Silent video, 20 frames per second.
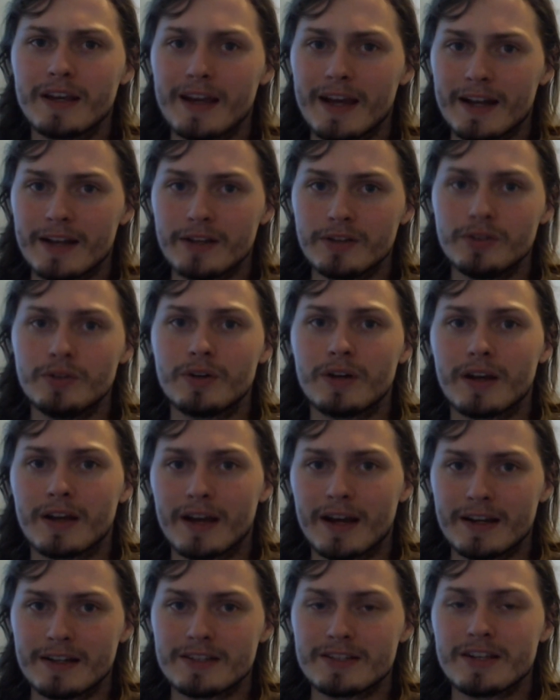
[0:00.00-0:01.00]
at it, you can
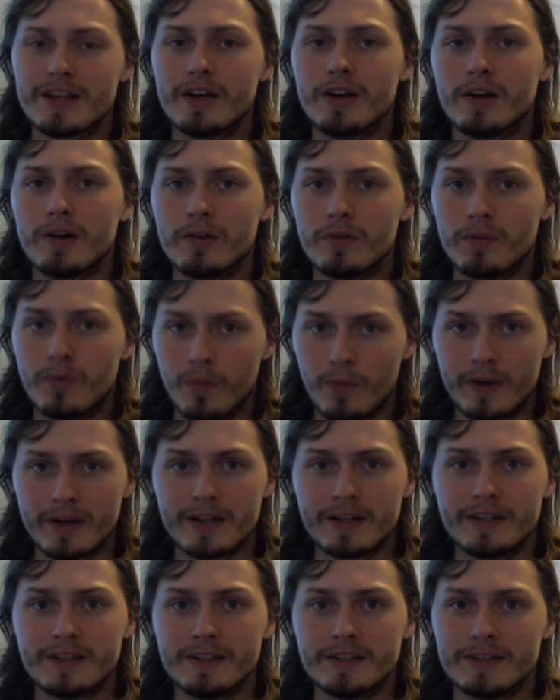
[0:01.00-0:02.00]
kind of tell what
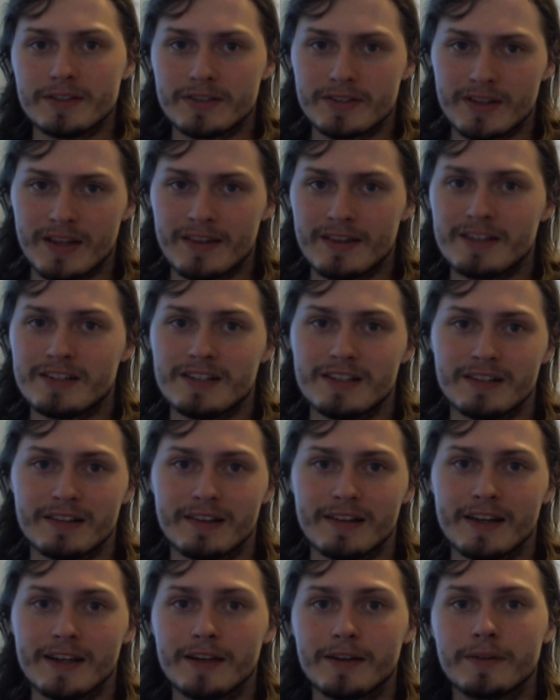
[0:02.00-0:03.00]
it is that they didn't
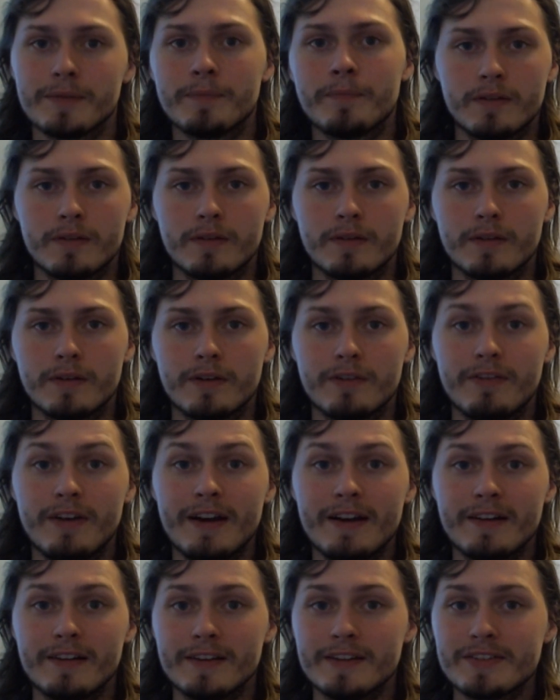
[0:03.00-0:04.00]
like.
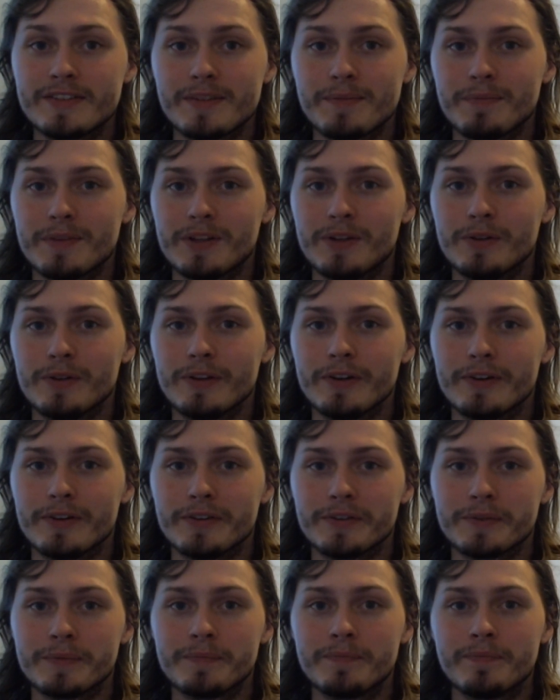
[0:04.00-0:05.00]
Finally, something you
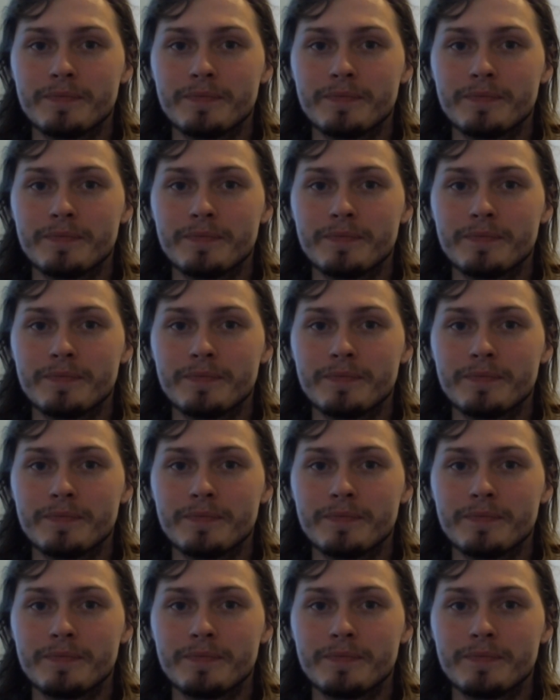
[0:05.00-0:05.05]
learned.